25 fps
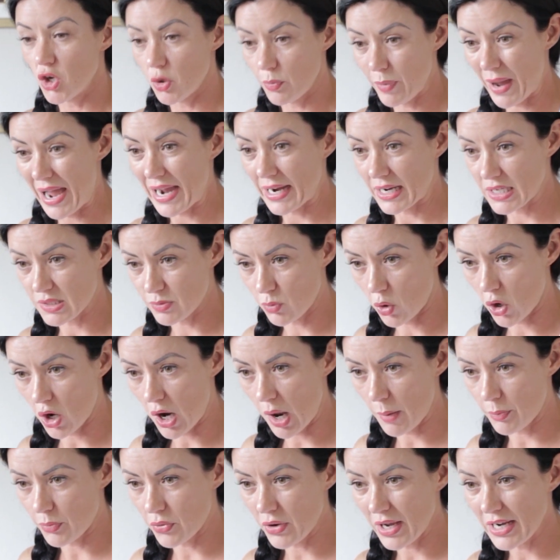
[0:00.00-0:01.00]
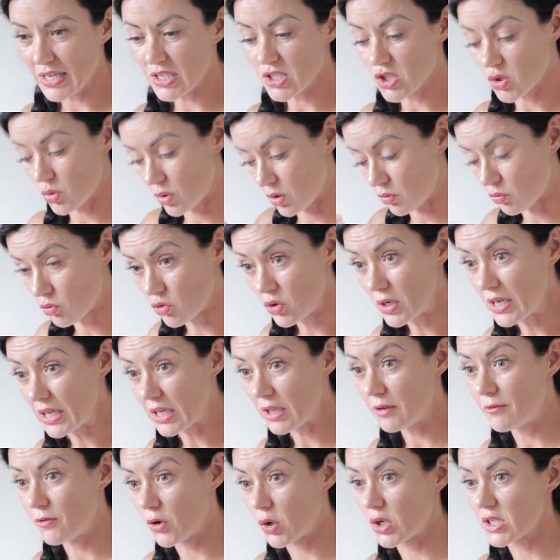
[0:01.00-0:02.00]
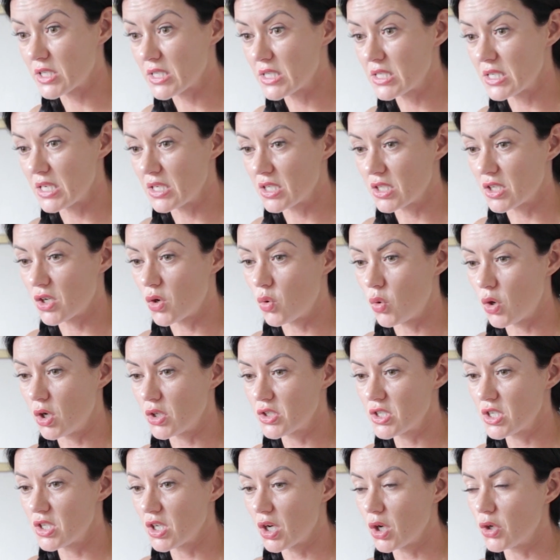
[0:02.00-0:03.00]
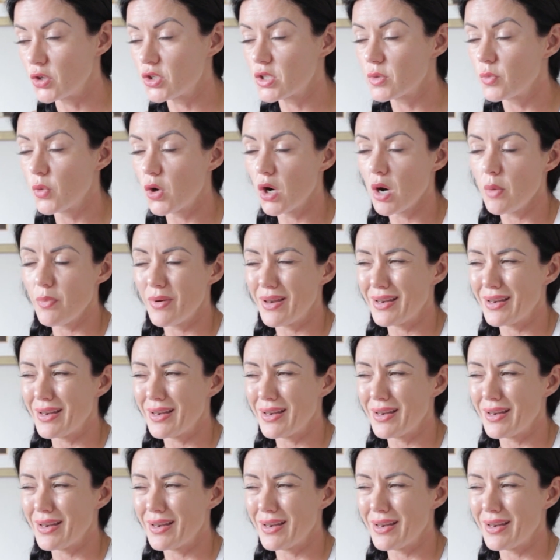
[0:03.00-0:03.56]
back is more upright, so it really focuses into the quads and the glutes more.